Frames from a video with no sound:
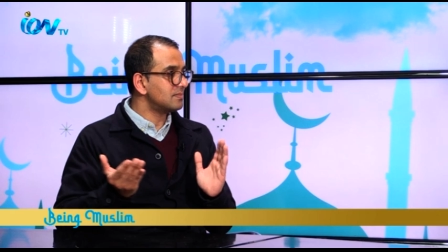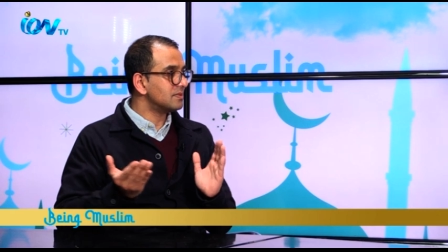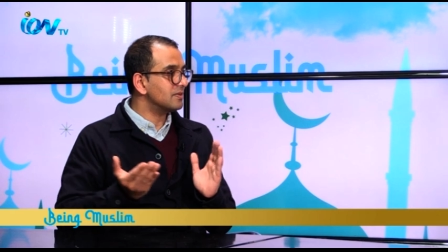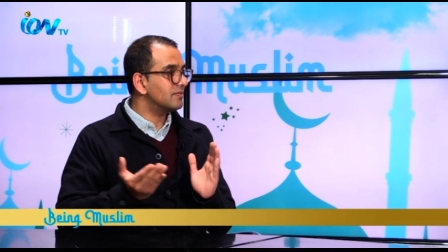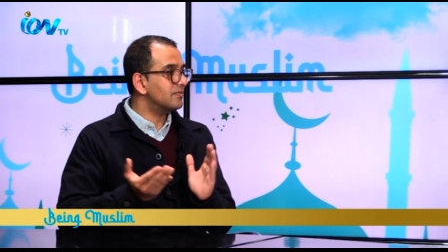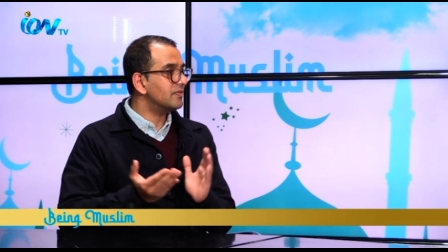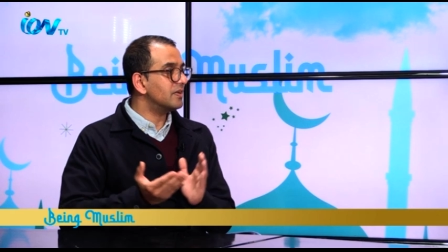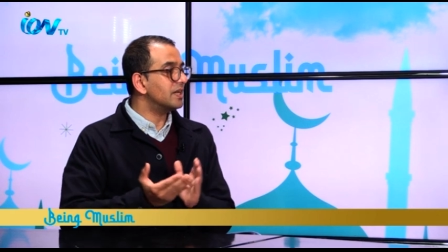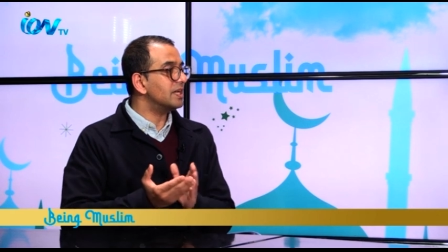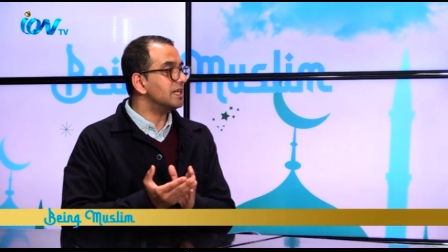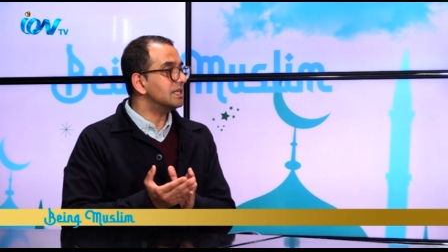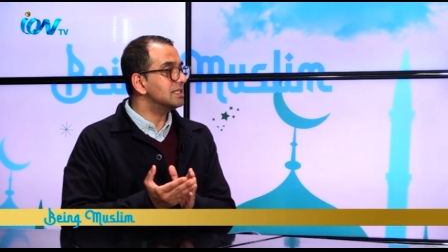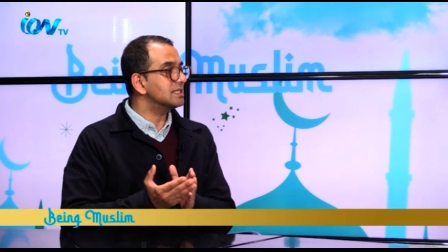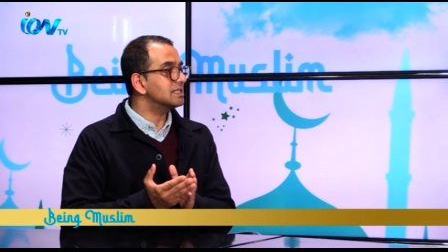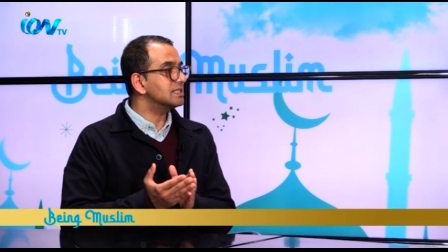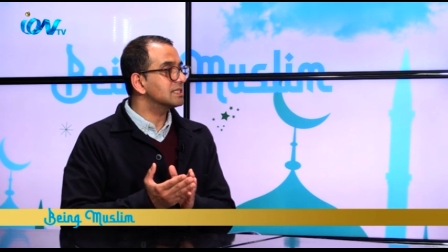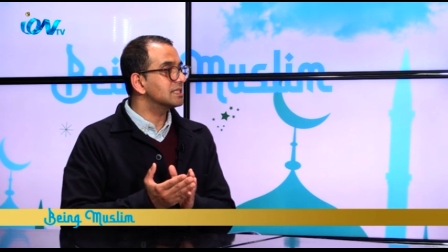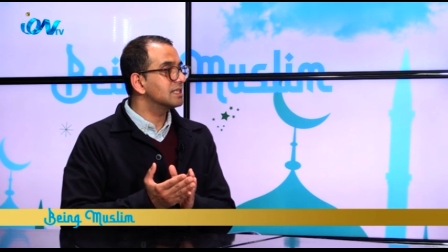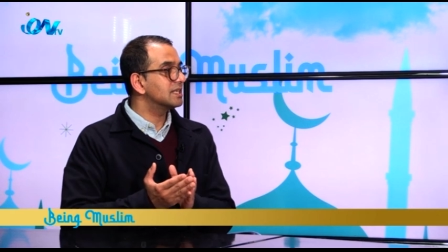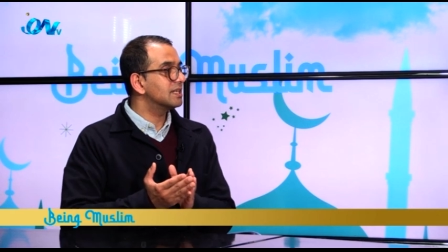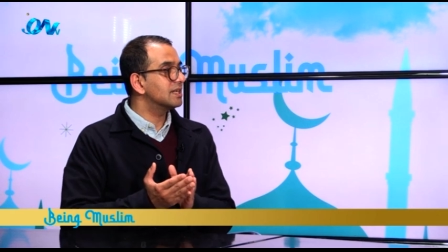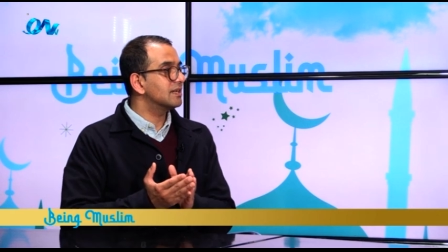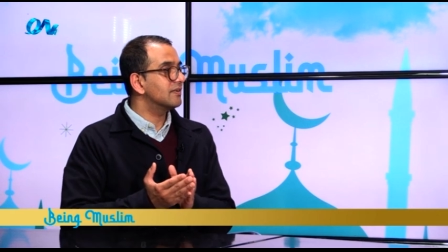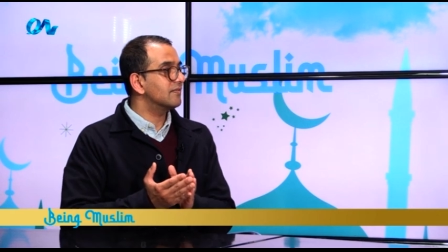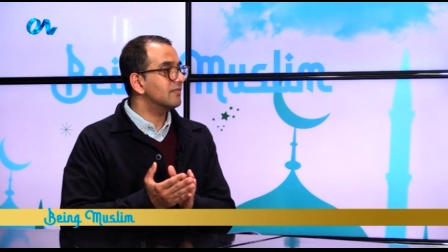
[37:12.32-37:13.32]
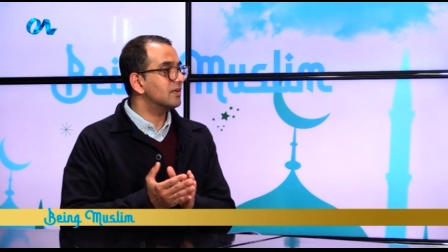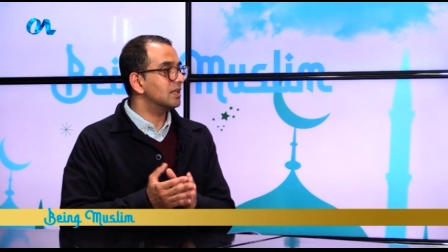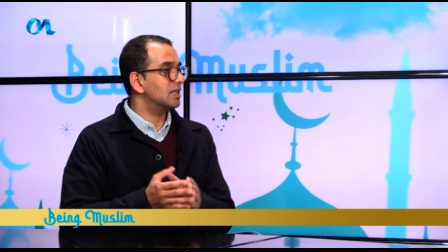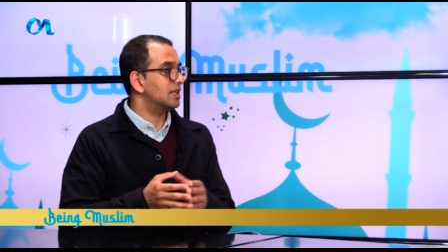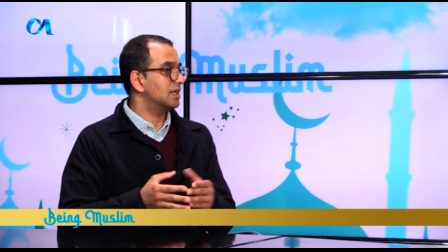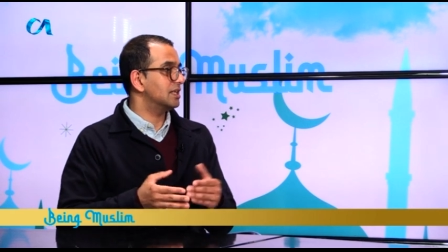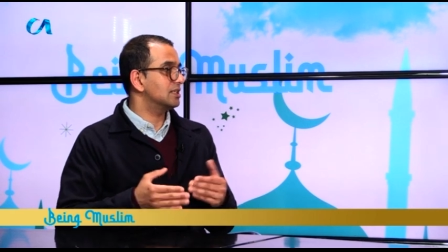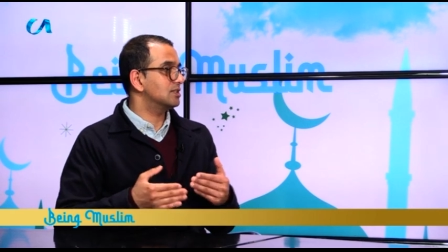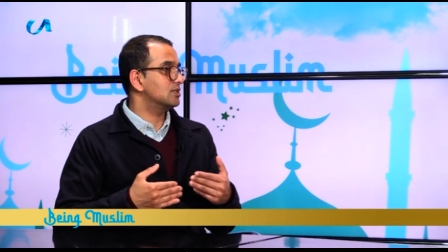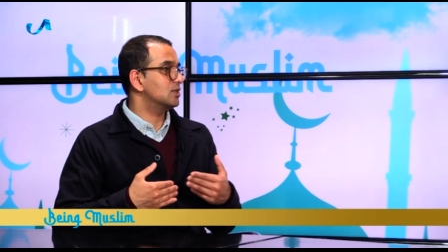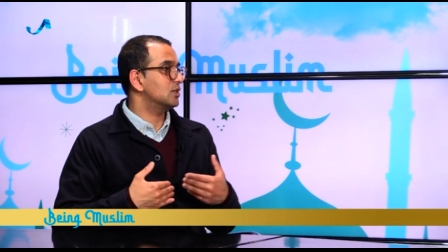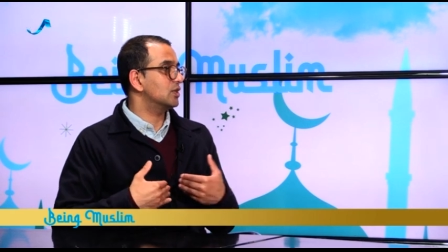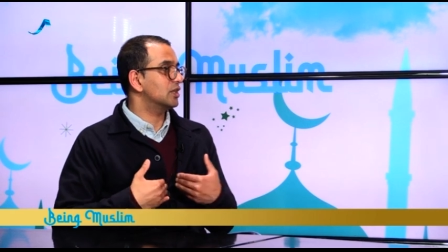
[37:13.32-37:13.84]
phase felt
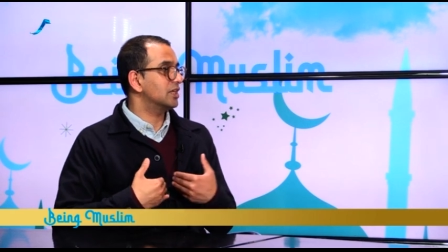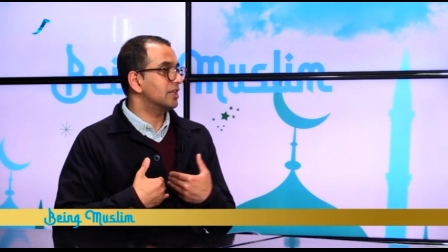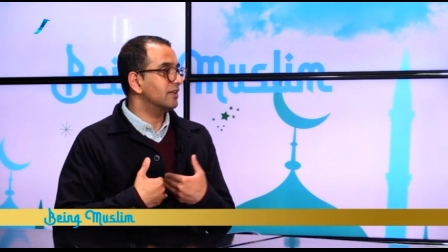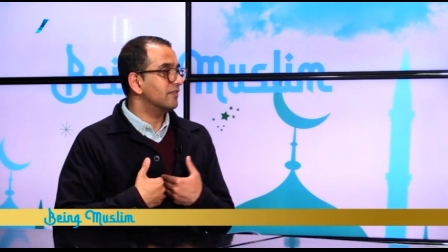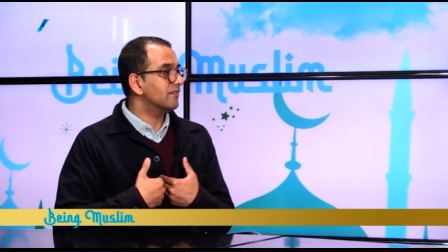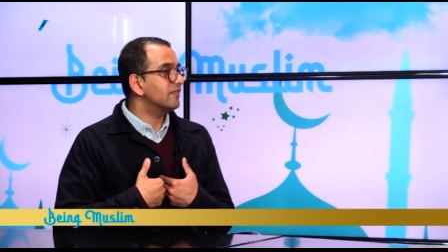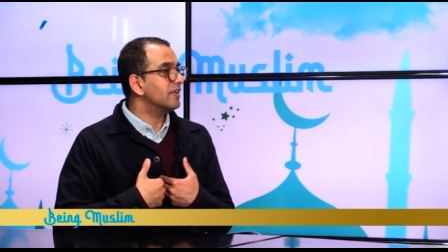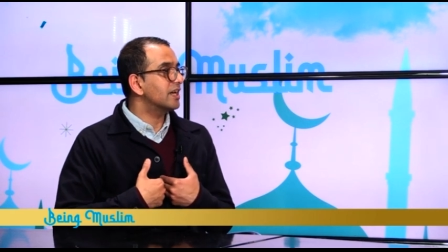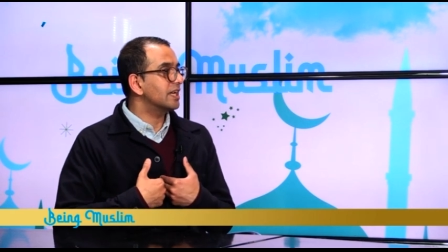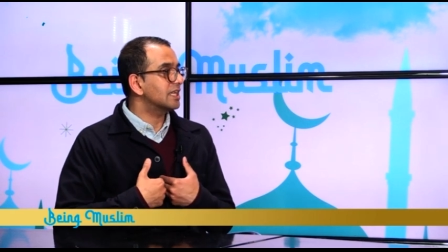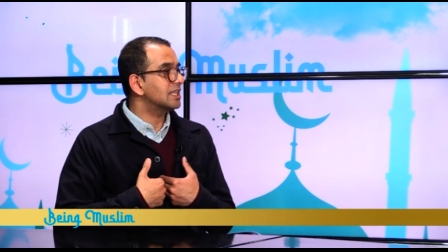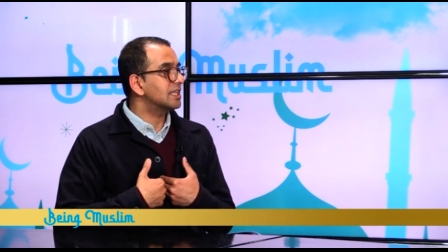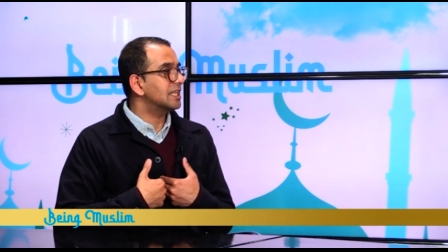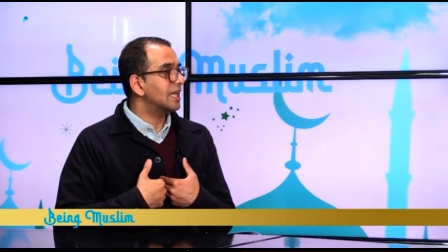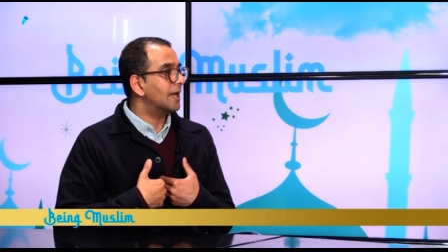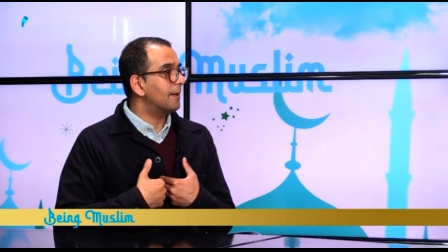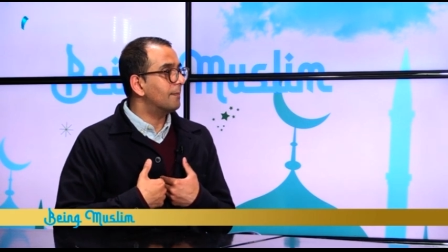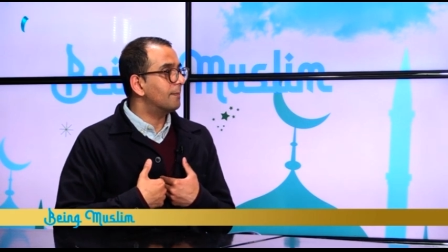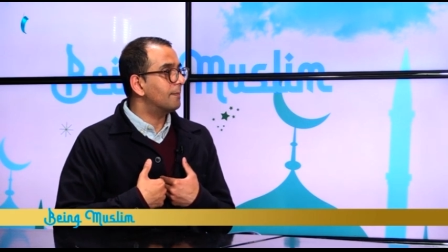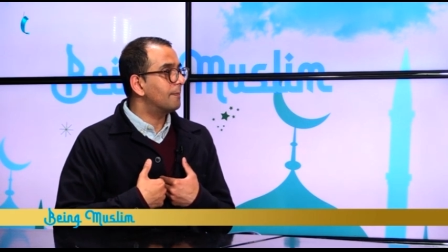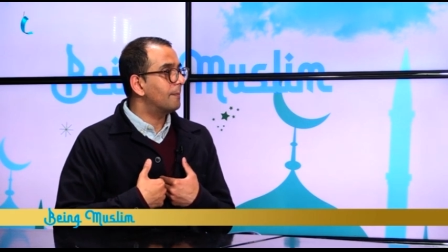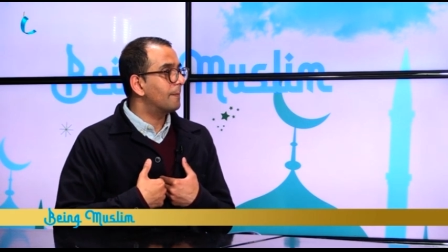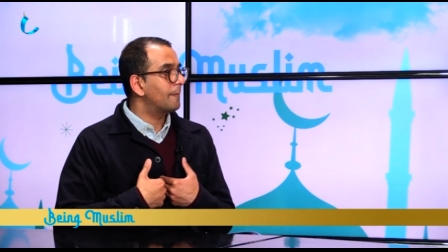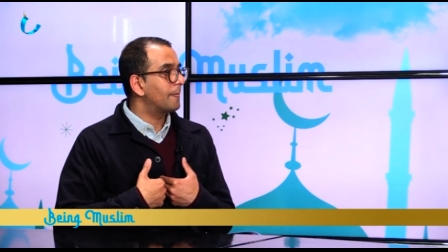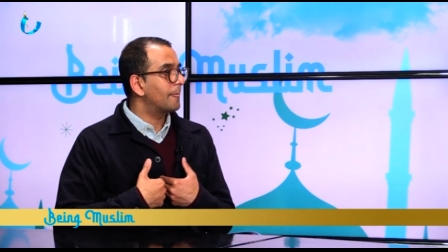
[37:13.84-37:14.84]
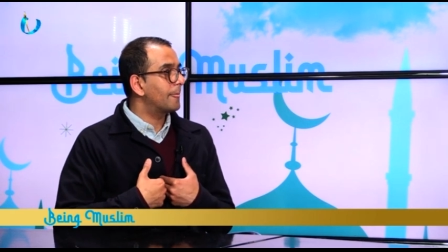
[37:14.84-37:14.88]
like it's not going to affect them.